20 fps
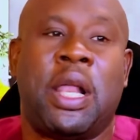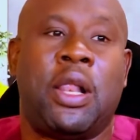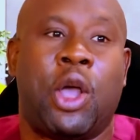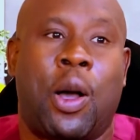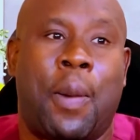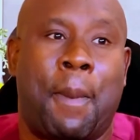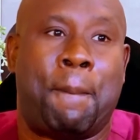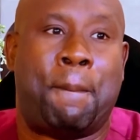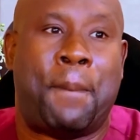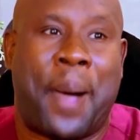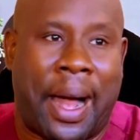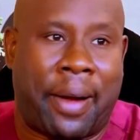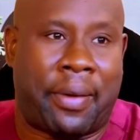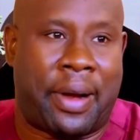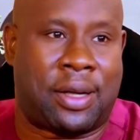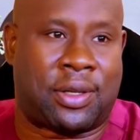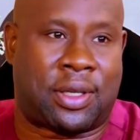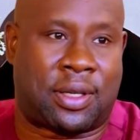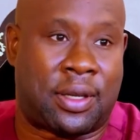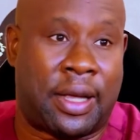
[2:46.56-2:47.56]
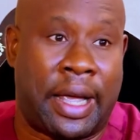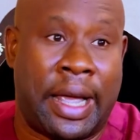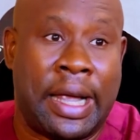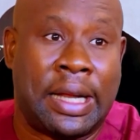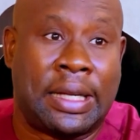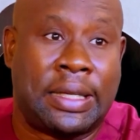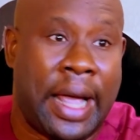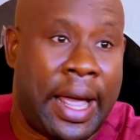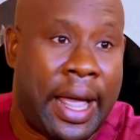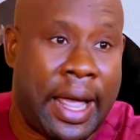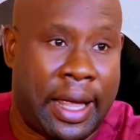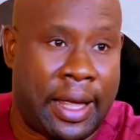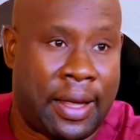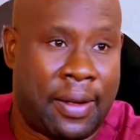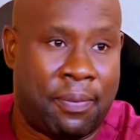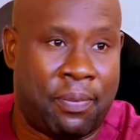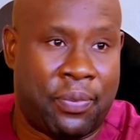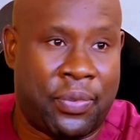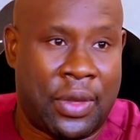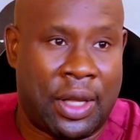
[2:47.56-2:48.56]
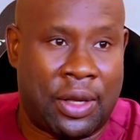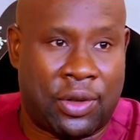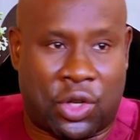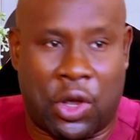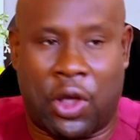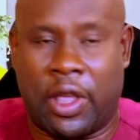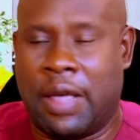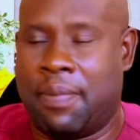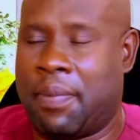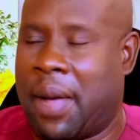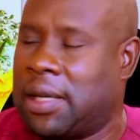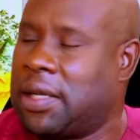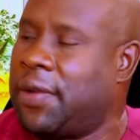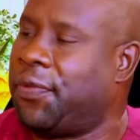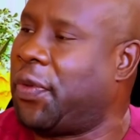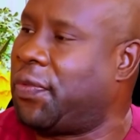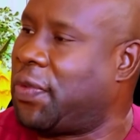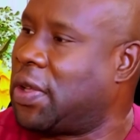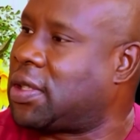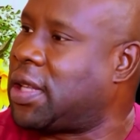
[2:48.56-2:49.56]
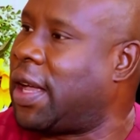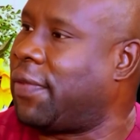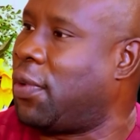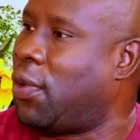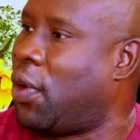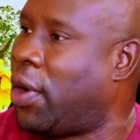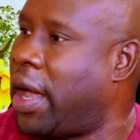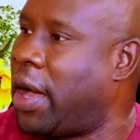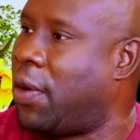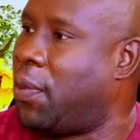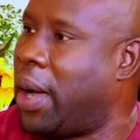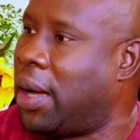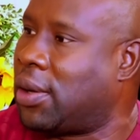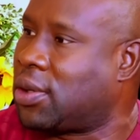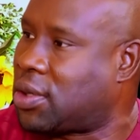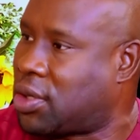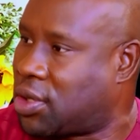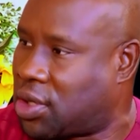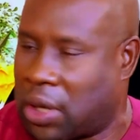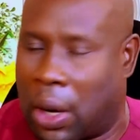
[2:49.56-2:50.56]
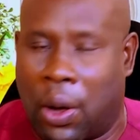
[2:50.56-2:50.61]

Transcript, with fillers: million barrels a day. So imagine 57 oil wells